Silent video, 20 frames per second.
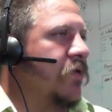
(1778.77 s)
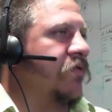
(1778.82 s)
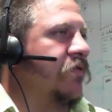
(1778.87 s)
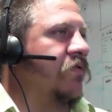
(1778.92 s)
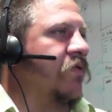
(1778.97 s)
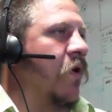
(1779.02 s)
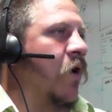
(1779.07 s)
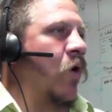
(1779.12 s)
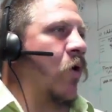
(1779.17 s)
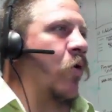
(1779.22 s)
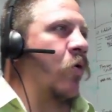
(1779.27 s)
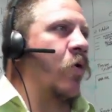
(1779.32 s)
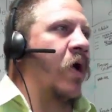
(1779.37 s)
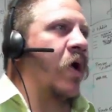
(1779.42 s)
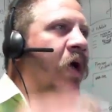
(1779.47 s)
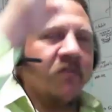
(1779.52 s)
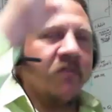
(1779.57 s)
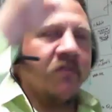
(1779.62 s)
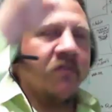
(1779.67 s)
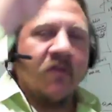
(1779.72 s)
So
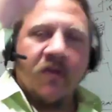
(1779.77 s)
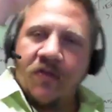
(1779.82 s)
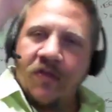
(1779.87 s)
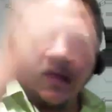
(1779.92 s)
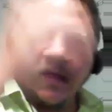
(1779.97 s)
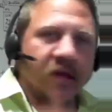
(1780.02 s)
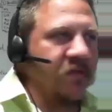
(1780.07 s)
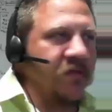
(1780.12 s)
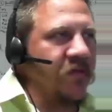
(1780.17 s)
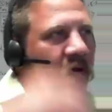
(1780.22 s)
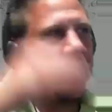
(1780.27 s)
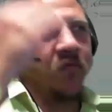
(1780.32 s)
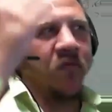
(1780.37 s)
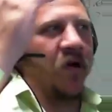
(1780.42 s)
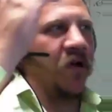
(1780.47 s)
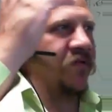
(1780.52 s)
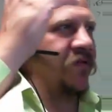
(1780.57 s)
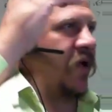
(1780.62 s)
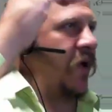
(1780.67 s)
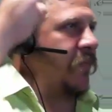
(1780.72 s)
everything so
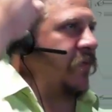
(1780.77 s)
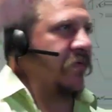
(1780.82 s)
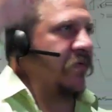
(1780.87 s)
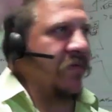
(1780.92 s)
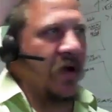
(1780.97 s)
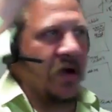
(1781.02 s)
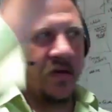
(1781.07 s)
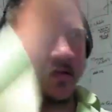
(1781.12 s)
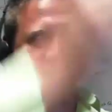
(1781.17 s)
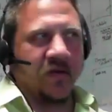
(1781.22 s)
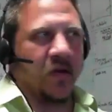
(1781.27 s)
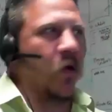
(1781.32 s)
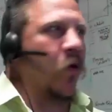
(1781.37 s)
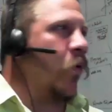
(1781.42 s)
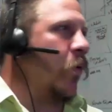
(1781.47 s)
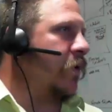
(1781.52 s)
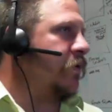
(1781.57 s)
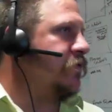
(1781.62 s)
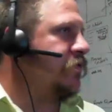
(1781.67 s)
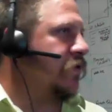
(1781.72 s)
far is happening very
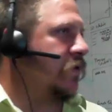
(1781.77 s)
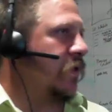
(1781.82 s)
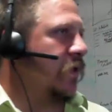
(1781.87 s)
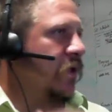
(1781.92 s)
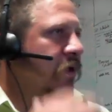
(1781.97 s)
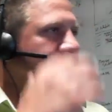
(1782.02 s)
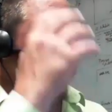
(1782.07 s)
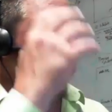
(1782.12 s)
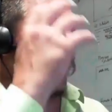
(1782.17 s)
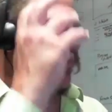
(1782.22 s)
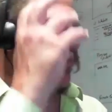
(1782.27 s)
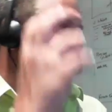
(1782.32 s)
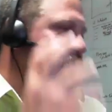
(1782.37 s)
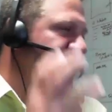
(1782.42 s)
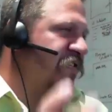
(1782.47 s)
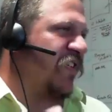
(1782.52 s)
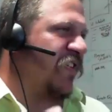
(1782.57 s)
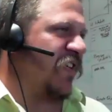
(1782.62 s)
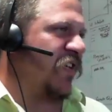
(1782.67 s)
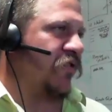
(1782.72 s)
sequentially, very
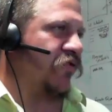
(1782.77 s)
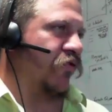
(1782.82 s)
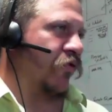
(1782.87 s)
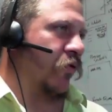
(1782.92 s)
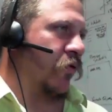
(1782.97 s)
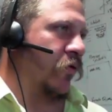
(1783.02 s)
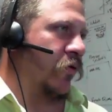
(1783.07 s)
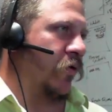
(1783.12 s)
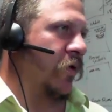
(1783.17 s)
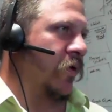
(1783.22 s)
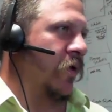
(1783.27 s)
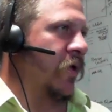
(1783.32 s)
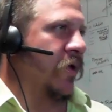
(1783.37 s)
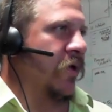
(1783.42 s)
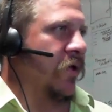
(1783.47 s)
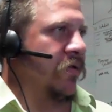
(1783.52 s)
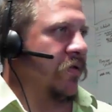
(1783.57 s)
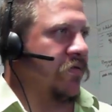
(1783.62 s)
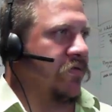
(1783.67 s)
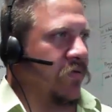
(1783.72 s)
procedural
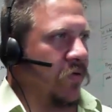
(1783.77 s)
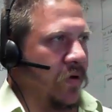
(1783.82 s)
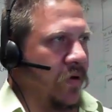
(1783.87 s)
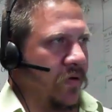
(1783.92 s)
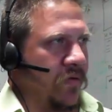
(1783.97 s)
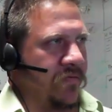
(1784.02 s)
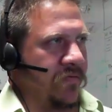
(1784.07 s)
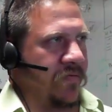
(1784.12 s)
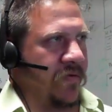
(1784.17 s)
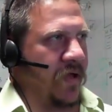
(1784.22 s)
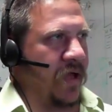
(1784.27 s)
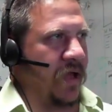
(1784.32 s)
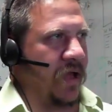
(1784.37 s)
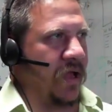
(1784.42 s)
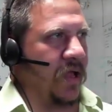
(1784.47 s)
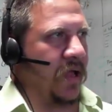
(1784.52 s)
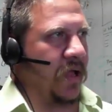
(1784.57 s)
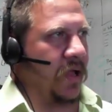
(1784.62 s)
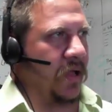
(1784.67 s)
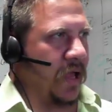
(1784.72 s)
sort of
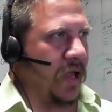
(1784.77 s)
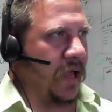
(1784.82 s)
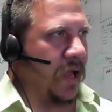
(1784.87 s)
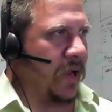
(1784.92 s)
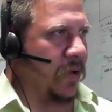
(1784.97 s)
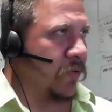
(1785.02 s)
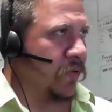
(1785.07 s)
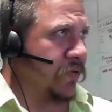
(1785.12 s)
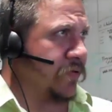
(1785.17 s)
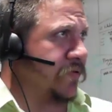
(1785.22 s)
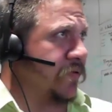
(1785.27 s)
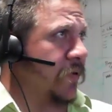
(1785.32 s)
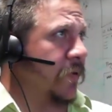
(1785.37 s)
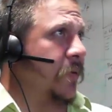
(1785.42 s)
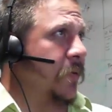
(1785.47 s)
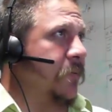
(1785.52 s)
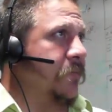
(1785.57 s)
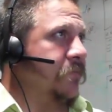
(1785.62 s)
language.